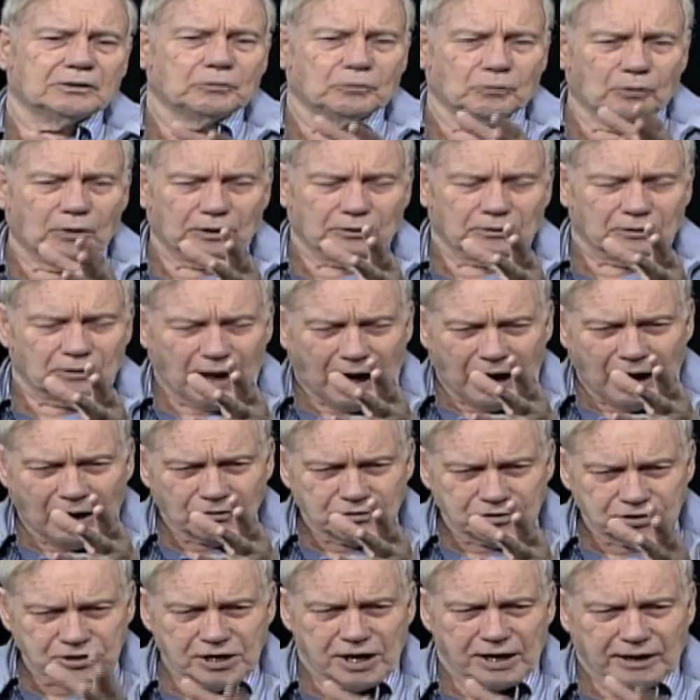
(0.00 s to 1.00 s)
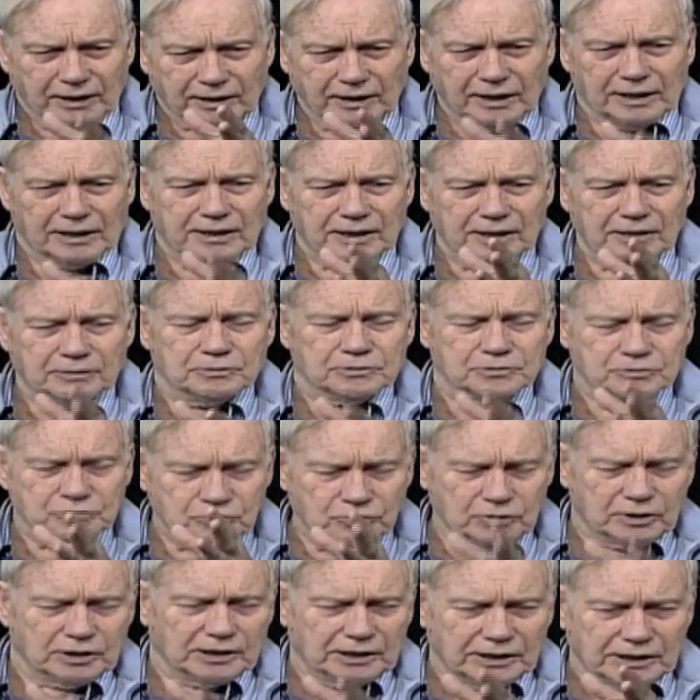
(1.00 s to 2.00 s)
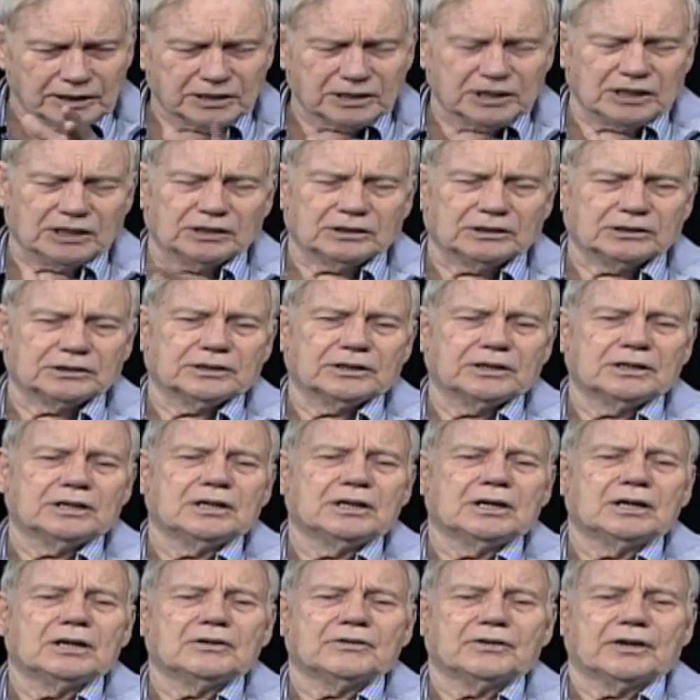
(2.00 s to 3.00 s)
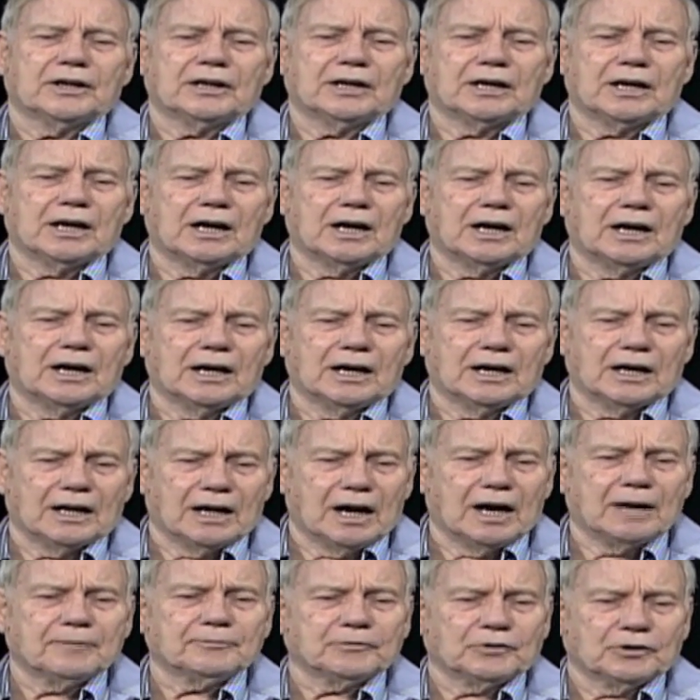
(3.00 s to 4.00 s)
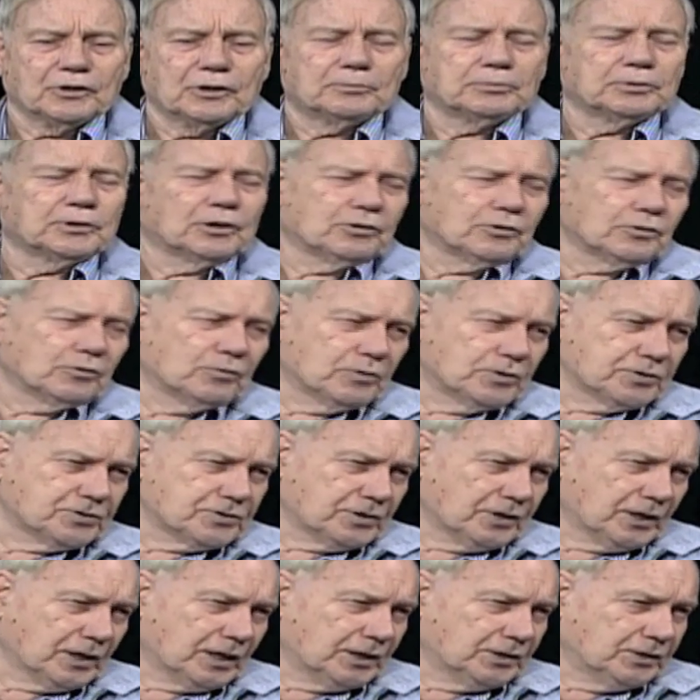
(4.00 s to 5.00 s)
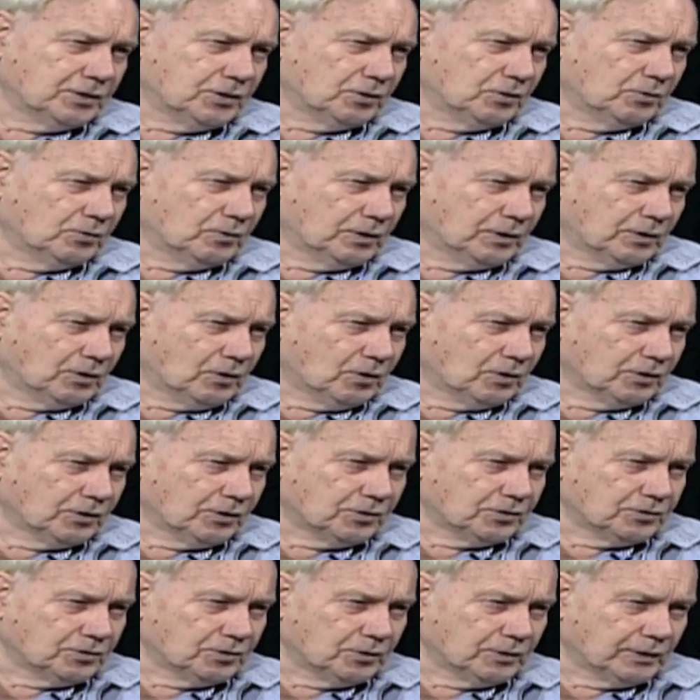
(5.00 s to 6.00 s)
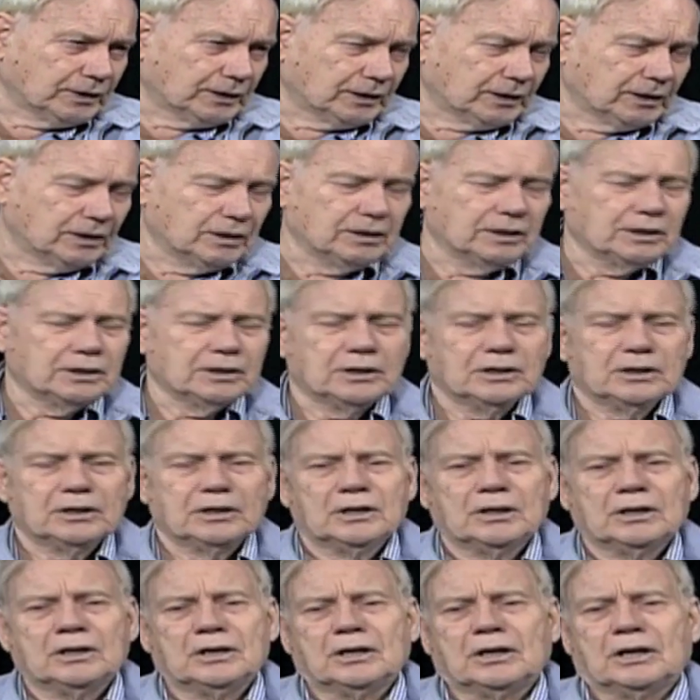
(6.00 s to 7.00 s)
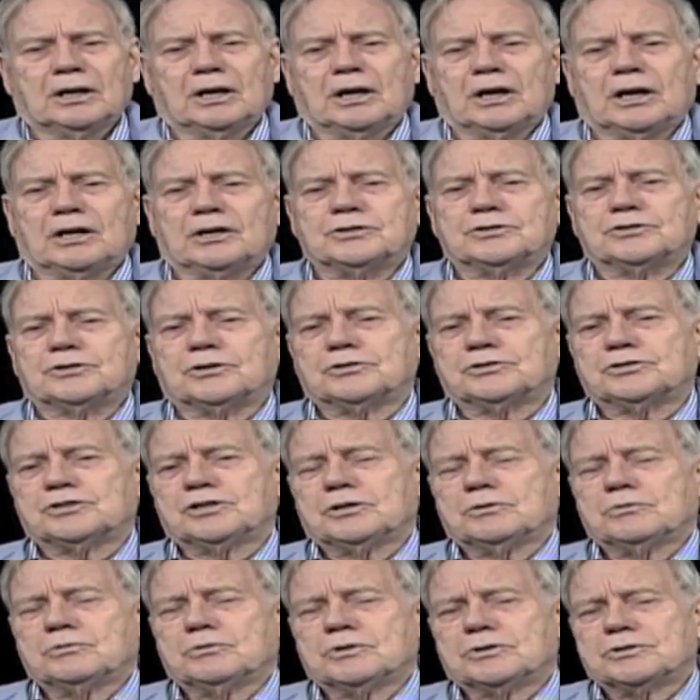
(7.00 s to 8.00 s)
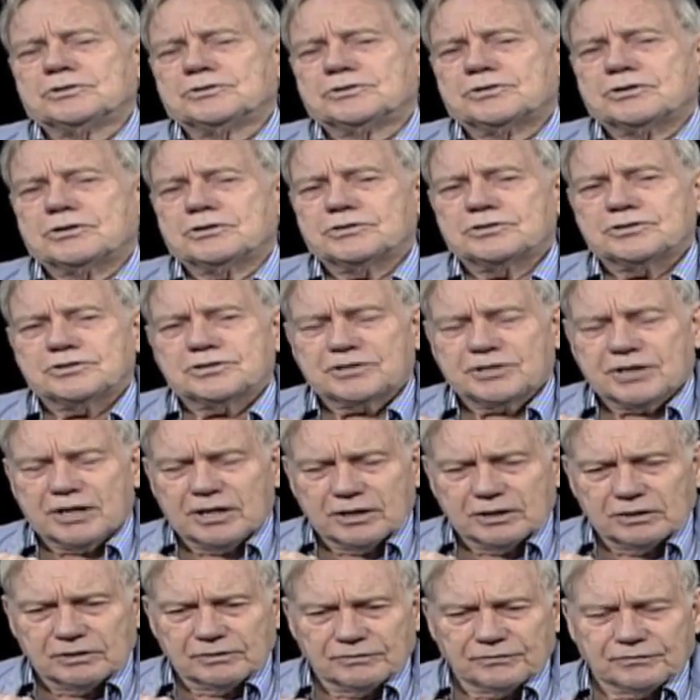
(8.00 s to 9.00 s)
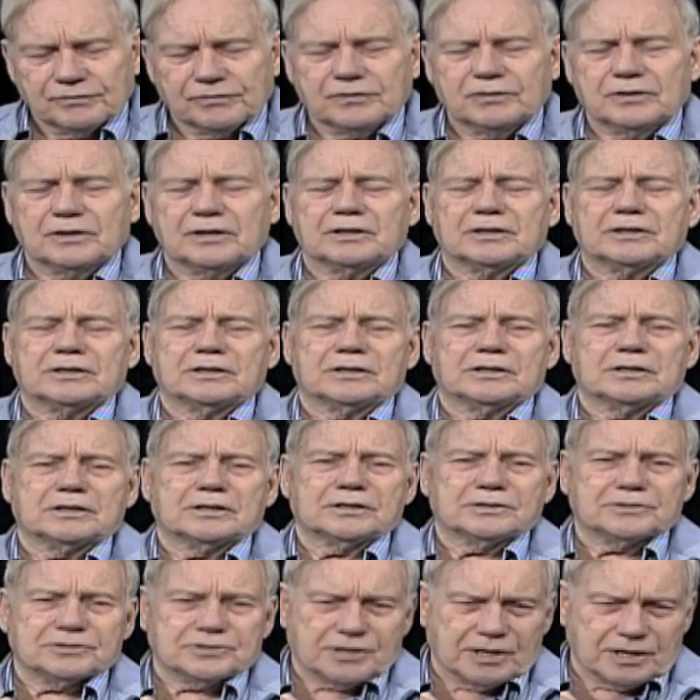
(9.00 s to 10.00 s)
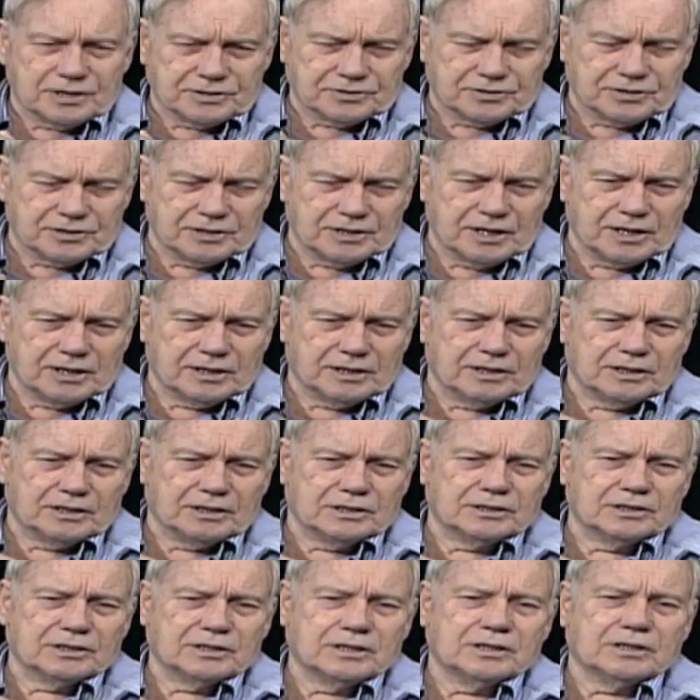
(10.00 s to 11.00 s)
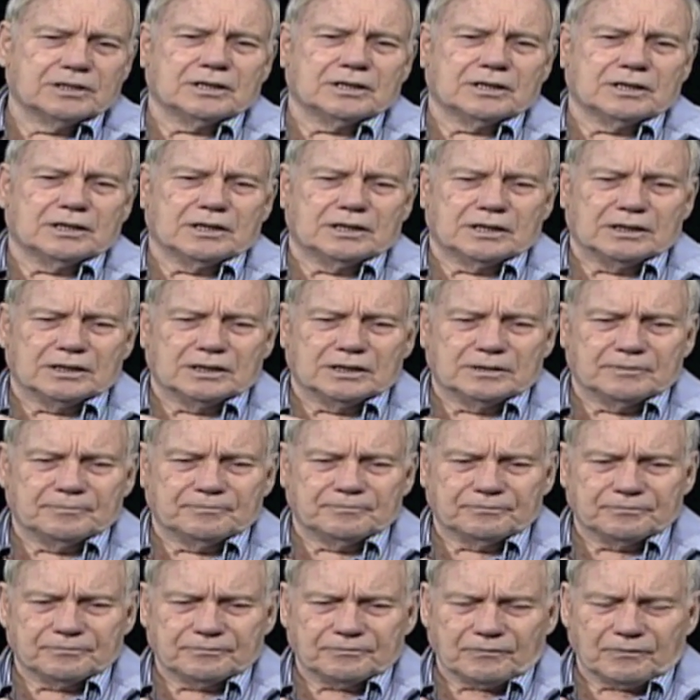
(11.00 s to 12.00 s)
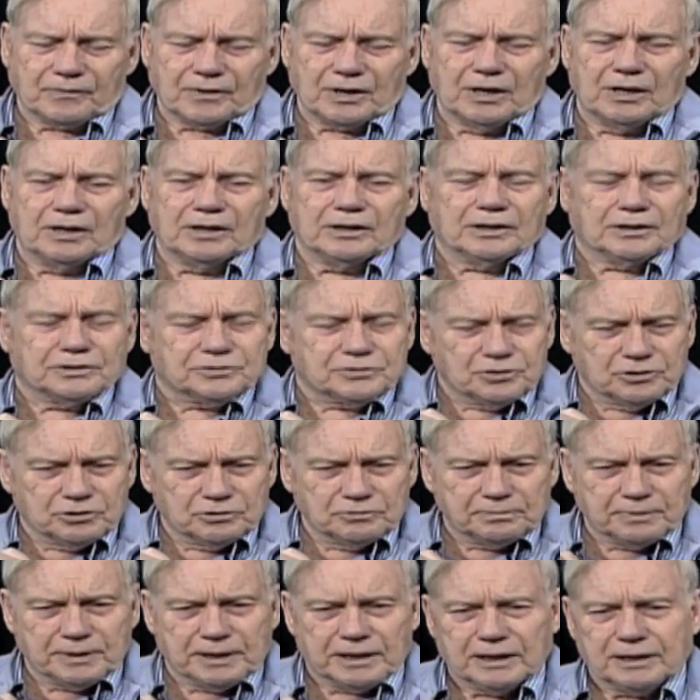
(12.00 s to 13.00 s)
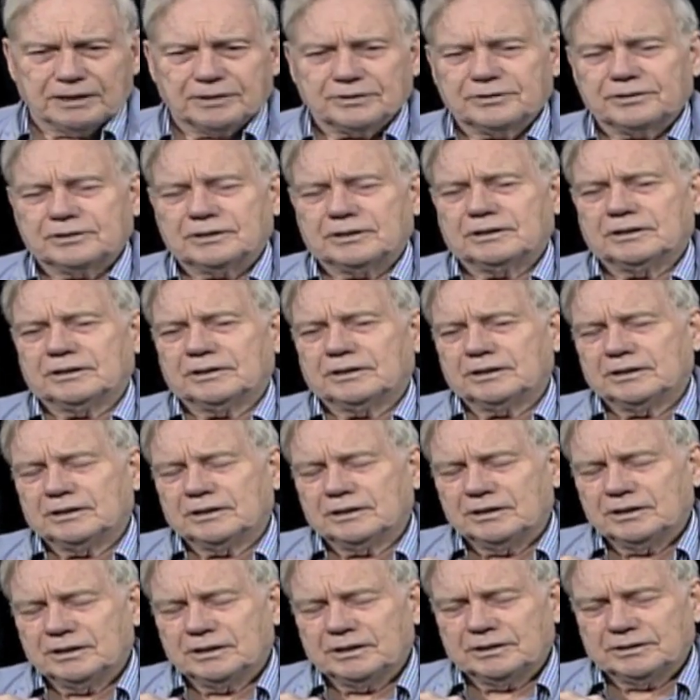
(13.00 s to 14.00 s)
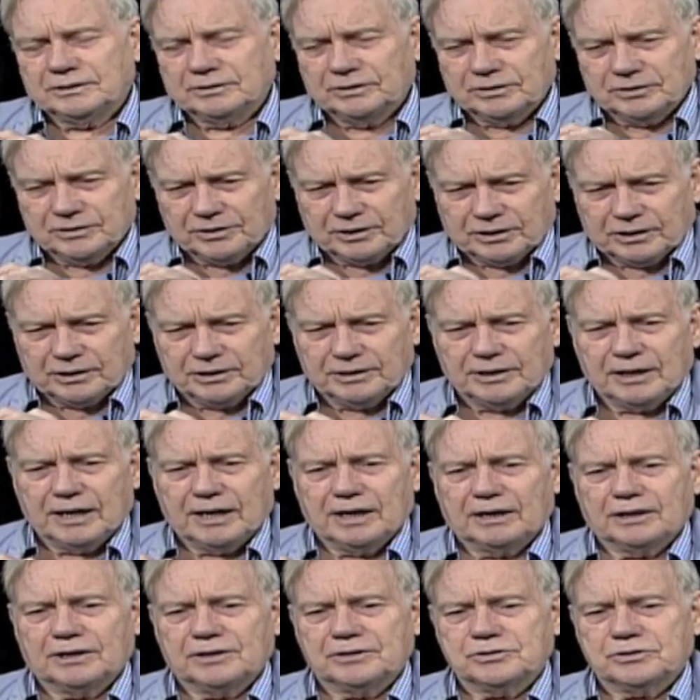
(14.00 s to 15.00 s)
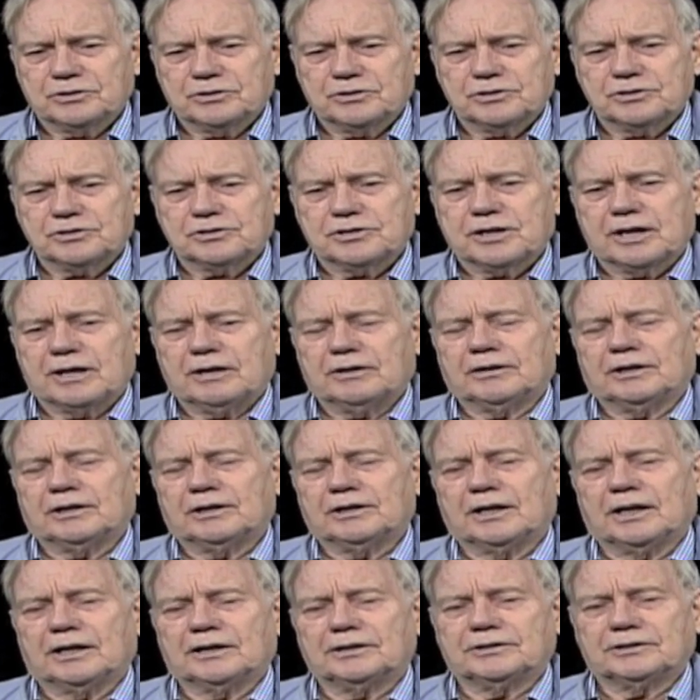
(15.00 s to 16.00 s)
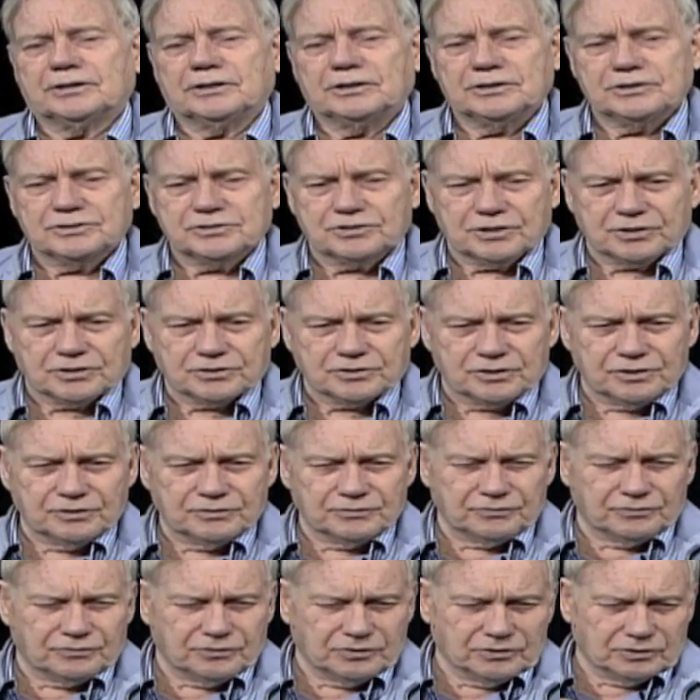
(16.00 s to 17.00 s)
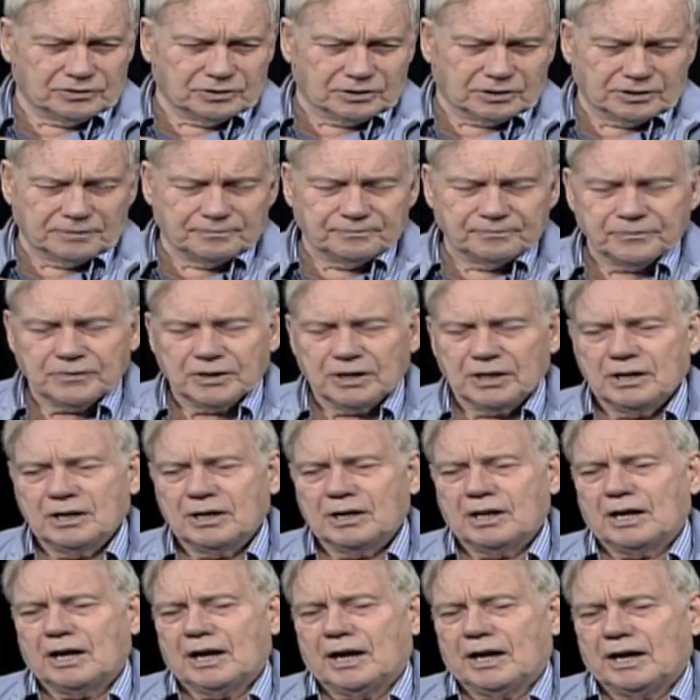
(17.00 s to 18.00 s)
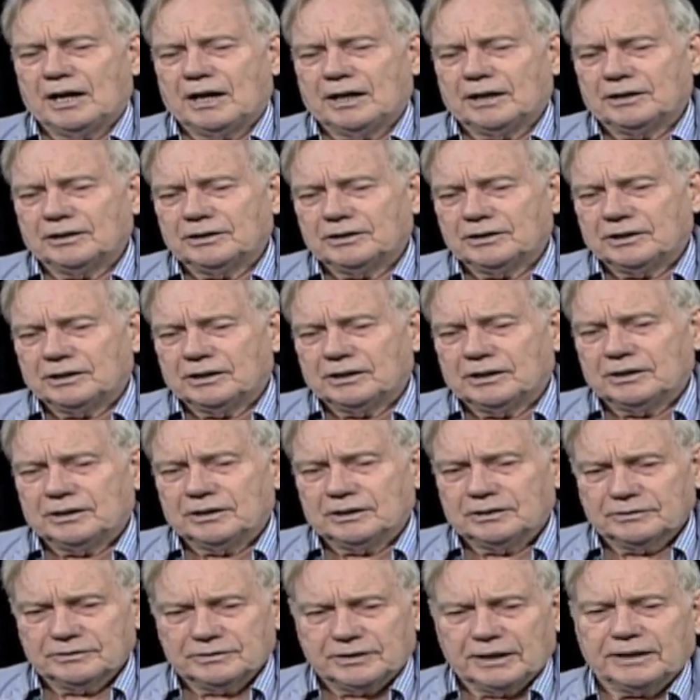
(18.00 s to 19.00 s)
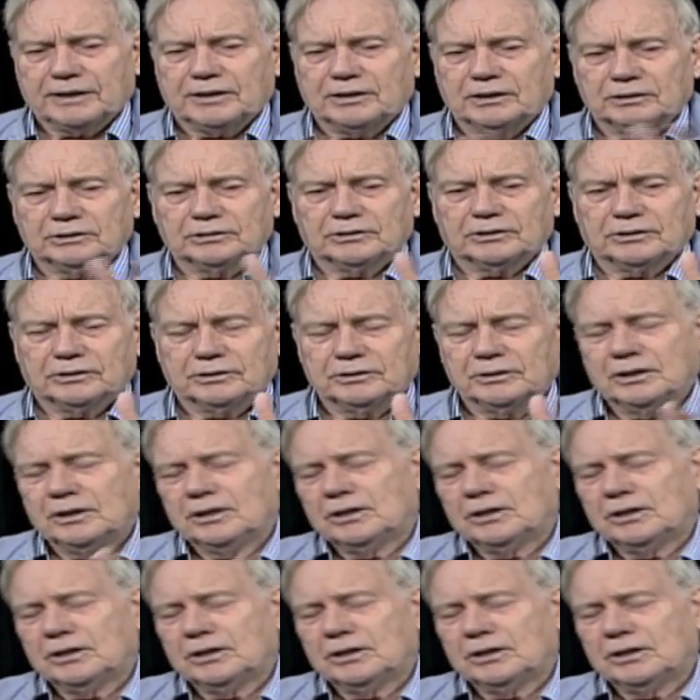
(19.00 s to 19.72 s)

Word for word: what how Jack Kennedy was really killed, then I, I'm going to blow the whistle on you and all you're doing. So she was herself uh, assassinated um, in a towpath uh, near the canal in Georgetown in 1964, and uh, they killed her.